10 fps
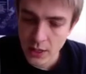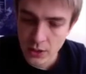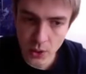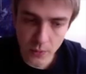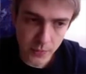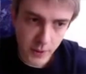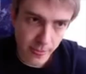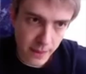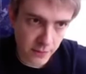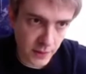So
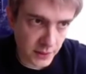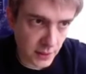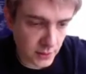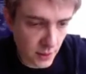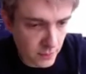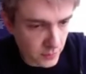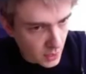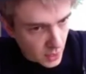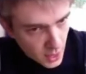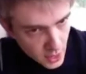this is,
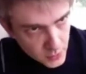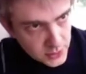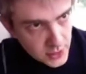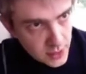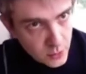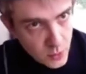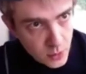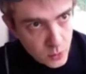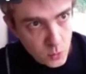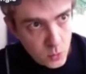I would say,
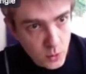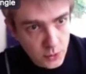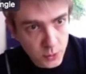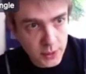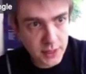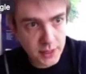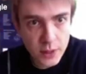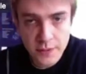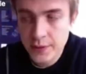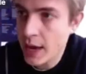what we did
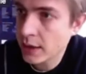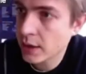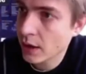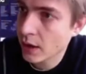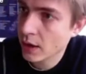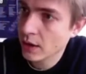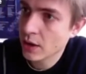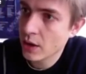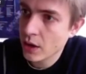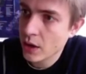with DAC
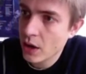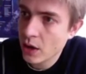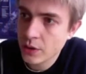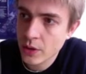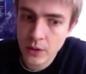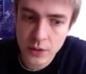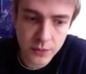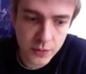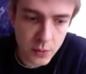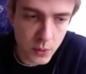on the
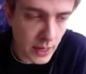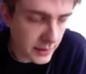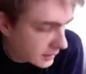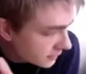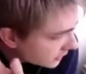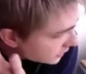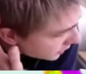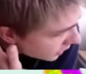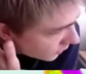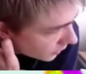formal analysis,
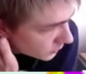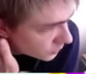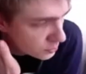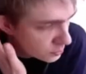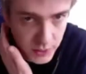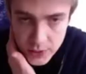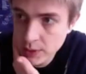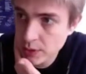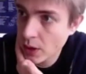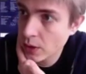and now I want to
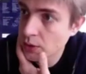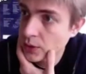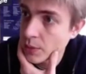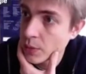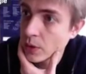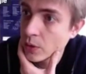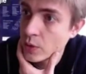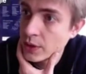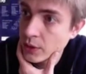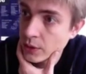present some
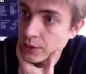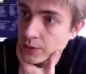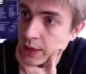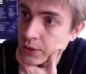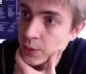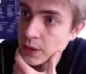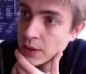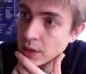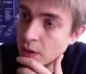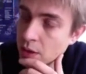results that
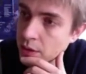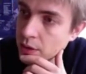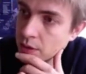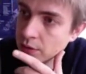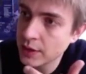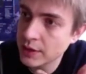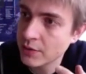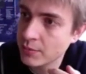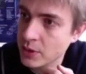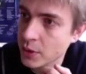
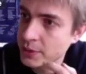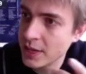I've been